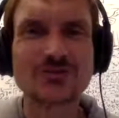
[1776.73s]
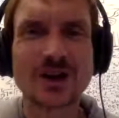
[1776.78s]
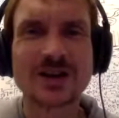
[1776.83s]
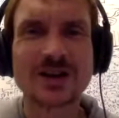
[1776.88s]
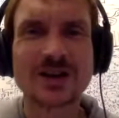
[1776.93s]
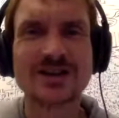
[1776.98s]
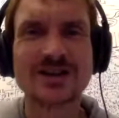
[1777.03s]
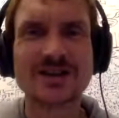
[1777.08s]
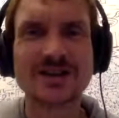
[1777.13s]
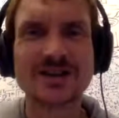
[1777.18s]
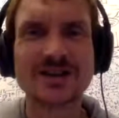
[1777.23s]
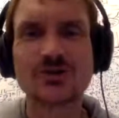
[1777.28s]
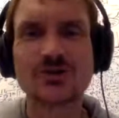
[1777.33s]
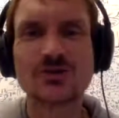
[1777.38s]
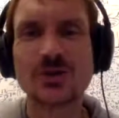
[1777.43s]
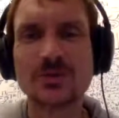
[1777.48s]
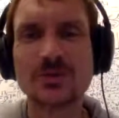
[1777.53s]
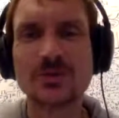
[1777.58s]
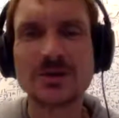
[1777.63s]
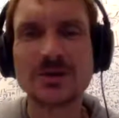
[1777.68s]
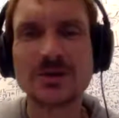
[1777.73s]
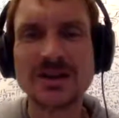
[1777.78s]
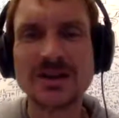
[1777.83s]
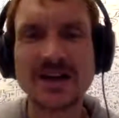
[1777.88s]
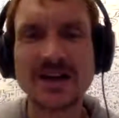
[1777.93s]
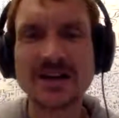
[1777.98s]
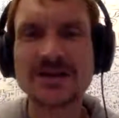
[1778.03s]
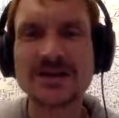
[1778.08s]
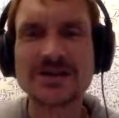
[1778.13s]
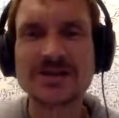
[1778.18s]
Germany and in
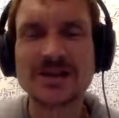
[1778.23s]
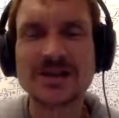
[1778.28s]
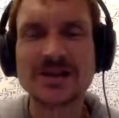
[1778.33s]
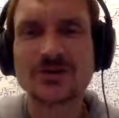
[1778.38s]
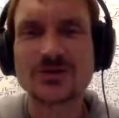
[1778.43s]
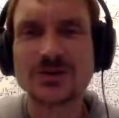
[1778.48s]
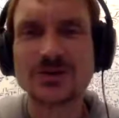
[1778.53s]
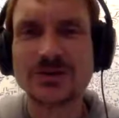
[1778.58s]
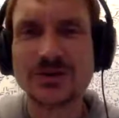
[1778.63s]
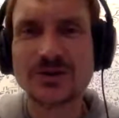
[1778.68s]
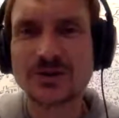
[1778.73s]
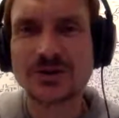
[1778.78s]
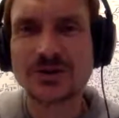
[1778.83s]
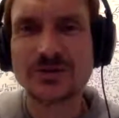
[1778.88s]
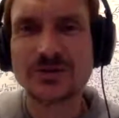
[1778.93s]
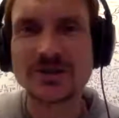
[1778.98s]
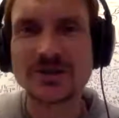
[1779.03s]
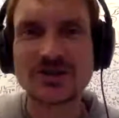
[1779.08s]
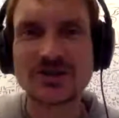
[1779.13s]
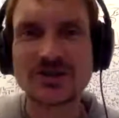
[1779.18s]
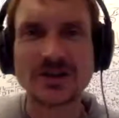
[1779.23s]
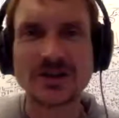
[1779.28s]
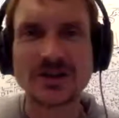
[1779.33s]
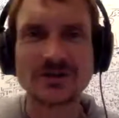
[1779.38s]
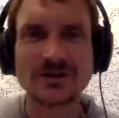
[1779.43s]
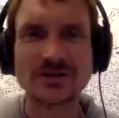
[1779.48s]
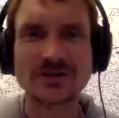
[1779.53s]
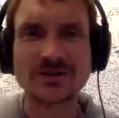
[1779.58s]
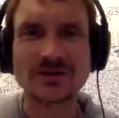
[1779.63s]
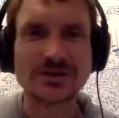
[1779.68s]
Central Europe in general.
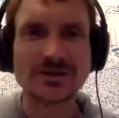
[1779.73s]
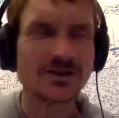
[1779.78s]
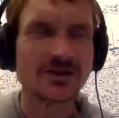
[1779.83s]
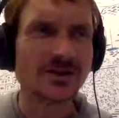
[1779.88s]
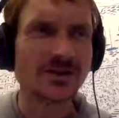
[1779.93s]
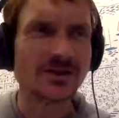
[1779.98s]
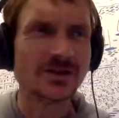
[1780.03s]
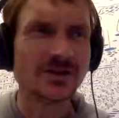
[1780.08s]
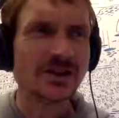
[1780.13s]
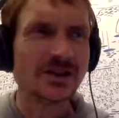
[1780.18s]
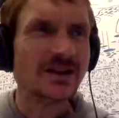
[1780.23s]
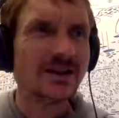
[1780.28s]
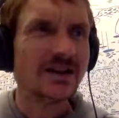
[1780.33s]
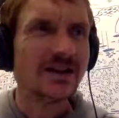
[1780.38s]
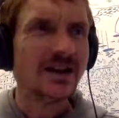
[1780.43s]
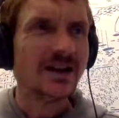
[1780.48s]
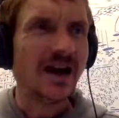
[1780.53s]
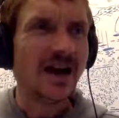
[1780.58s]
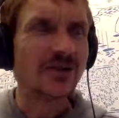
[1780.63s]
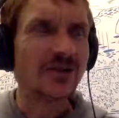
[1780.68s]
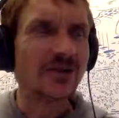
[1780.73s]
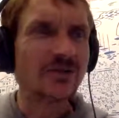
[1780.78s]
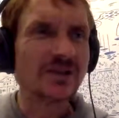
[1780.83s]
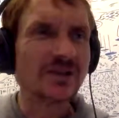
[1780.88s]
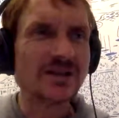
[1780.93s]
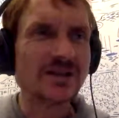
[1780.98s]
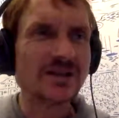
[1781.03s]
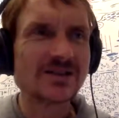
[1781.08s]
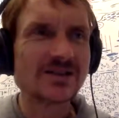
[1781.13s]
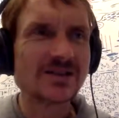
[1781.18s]
So I don't really
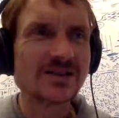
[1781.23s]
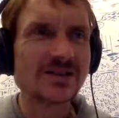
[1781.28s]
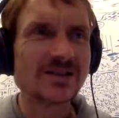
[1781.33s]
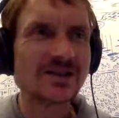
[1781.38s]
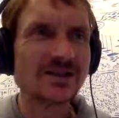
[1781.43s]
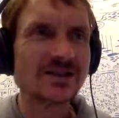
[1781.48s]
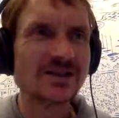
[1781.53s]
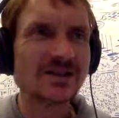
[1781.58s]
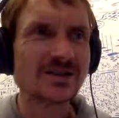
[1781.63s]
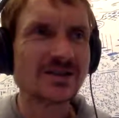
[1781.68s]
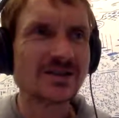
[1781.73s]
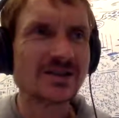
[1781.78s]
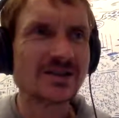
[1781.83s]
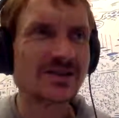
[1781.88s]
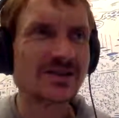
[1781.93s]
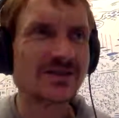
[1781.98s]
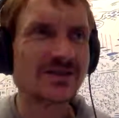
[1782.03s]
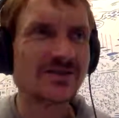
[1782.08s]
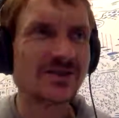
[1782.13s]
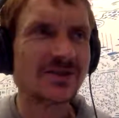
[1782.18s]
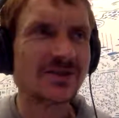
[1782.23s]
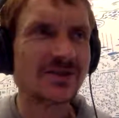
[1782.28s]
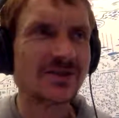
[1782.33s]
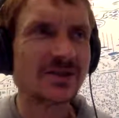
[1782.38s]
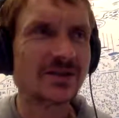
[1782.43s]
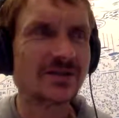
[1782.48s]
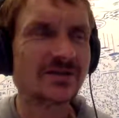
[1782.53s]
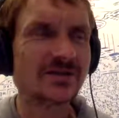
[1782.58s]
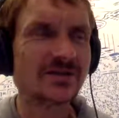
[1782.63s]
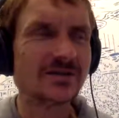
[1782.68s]
see it as a very
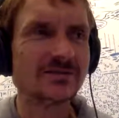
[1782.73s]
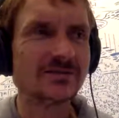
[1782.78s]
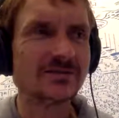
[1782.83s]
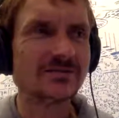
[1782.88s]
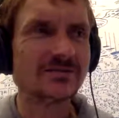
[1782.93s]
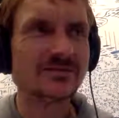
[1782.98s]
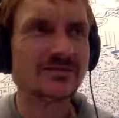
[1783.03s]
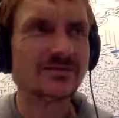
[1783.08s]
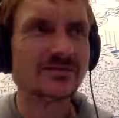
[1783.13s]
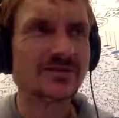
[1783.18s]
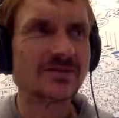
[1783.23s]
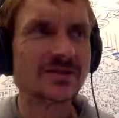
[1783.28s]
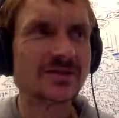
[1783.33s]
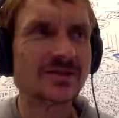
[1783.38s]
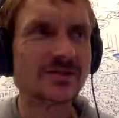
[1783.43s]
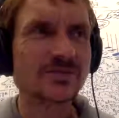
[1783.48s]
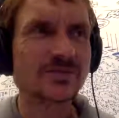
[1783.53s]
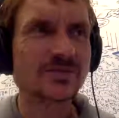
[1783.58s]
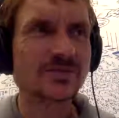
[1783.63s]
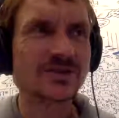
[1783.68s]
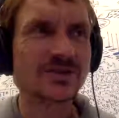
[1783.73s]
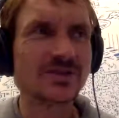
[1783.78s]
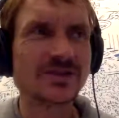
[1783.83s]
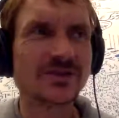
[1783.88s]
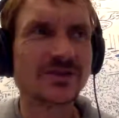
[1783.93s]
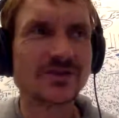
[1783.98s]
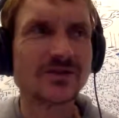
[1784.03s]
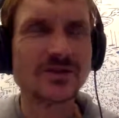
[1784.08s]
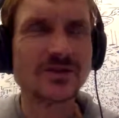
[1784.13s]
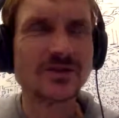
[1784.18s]
specific
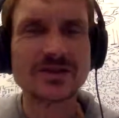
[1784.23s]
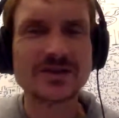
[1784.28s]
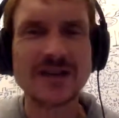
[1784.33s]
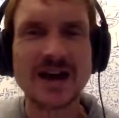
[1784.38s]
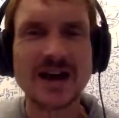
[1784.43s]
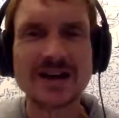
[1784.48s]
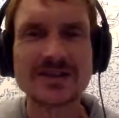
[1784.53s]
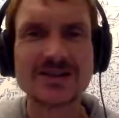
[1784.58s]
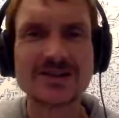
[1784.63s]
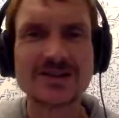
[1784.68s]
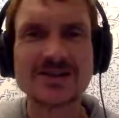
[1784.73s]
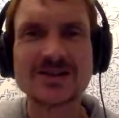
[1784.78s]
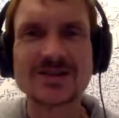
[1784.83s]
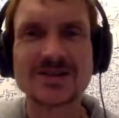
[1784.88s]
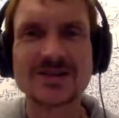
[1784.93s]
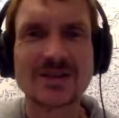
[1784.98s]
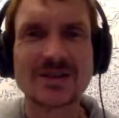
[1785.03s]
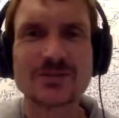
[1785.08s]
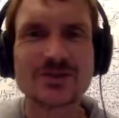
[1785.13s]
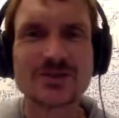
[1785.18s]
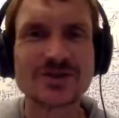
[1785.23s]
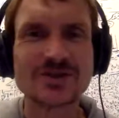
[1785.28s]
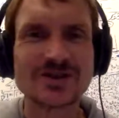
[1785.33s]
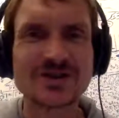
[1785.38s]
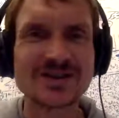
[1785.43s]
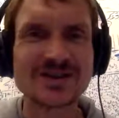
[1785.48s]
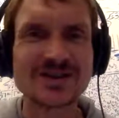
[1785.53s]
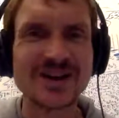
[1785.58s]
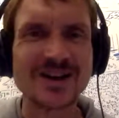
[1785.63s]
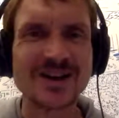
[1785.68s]
Nazi substance,
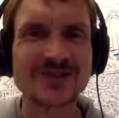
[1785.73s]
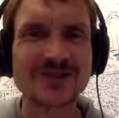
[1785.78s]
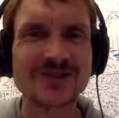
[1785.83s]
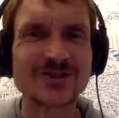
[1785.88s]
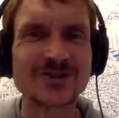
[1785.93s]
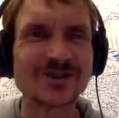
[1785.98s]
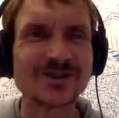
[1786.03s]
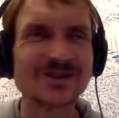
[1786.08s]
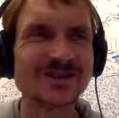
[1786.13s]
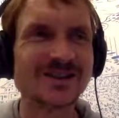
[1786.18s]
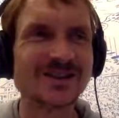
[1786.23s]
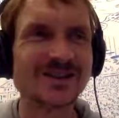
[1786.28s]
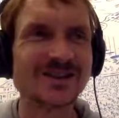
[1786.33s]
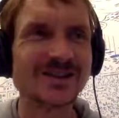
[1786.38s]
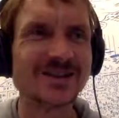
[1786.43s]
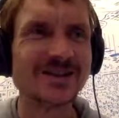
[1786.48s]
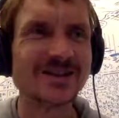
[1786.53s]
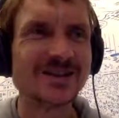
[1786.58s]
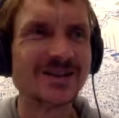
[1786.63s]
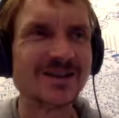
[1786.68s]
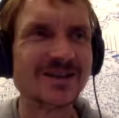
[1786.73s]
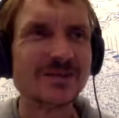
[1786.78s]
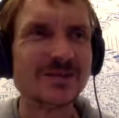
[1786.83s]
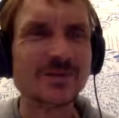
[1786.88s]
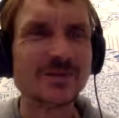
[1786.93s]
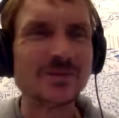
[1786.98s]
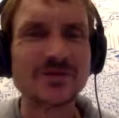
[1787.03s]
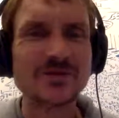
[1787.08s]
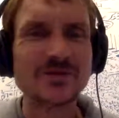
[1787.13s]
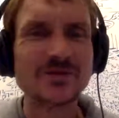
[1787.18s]
actually. But
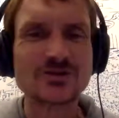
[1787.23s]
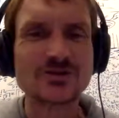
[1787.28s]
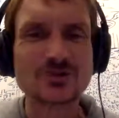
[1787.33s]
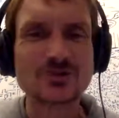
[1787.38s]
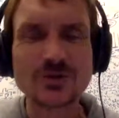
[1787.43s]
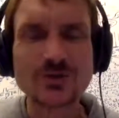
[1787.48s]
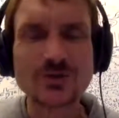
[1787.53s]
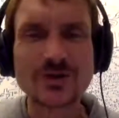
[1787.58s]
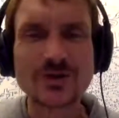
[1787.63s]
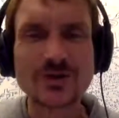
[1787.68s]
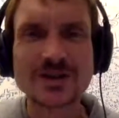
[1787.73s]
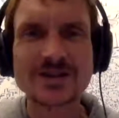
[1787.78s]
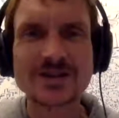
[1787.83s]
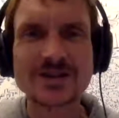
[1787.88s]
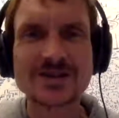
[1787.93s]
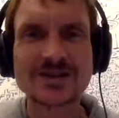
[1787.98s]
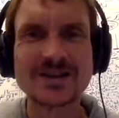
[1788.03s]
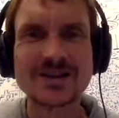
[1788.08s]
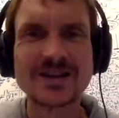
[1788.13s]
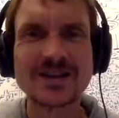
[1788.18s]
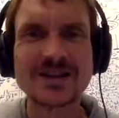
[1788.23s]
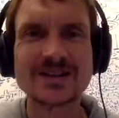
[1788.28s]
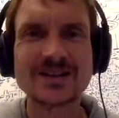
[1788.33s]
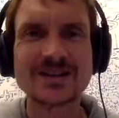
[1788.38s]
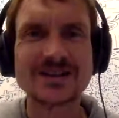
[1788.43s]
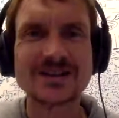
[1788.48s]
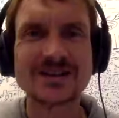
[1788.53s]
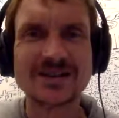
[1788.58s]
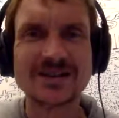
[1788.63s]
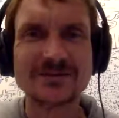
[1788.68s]
truth is that
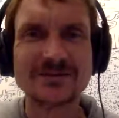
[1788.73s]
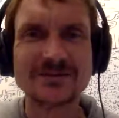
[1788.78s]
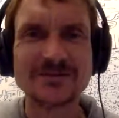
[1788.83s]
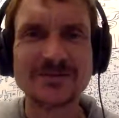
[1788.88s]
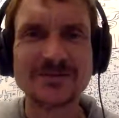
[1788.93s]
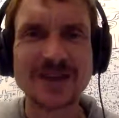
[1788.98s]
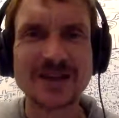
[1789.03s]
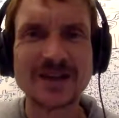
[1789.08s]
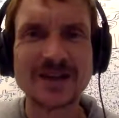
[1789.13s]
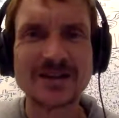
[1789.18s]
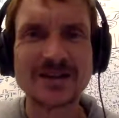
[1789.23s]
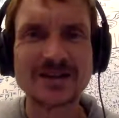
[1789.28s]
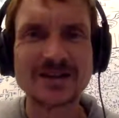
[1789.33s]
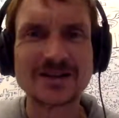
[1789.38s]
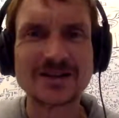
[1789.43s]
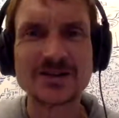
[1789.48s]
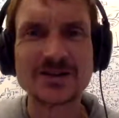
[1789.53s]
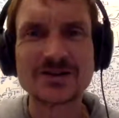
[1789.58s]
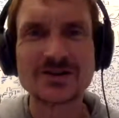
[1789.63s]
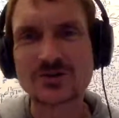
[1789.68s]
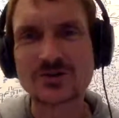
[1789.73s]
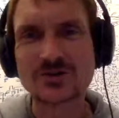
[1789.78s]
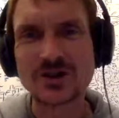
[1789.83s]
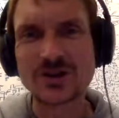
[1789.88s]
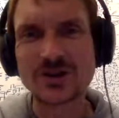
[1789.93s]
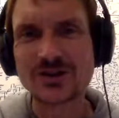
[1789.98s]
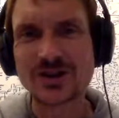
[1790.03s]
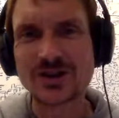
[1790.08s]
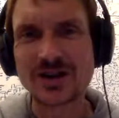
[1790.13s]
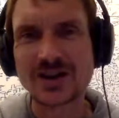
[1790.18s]
concentration
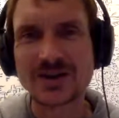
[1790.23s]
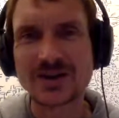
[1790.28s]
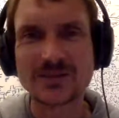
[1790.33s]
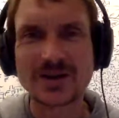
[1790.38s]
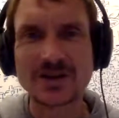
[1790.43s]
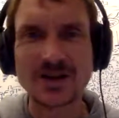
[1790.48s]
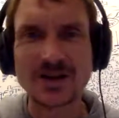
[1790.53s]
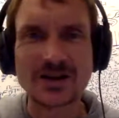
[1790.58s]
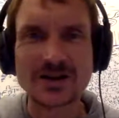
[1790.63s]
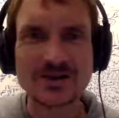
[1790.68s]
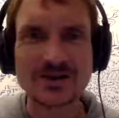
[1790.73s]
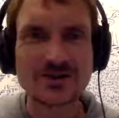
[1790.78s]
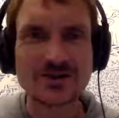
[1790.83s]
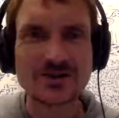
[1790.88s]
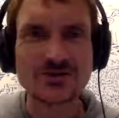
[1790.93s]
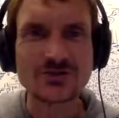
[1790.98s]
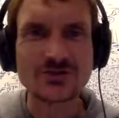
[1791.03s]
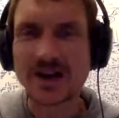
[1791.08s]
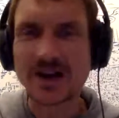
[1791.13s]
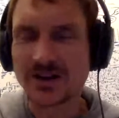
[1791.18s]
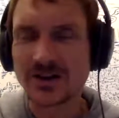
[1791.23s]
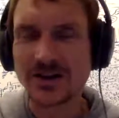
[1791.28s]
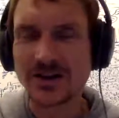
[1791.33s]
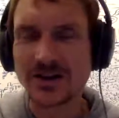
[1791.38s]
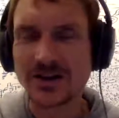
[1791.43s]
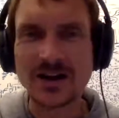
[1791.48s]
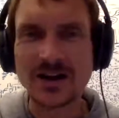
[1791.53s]
camp guards drank a lot.